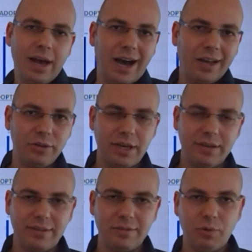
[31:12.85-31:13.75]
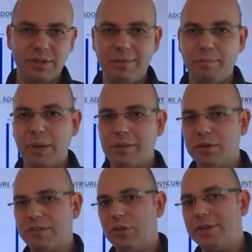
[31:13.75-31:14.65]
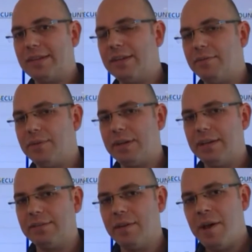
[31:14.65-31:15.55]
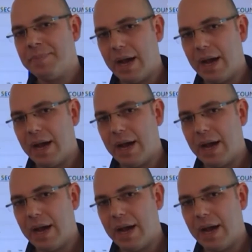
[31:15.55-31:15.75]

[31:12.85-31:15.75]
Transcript: other cases where the impact was not significant.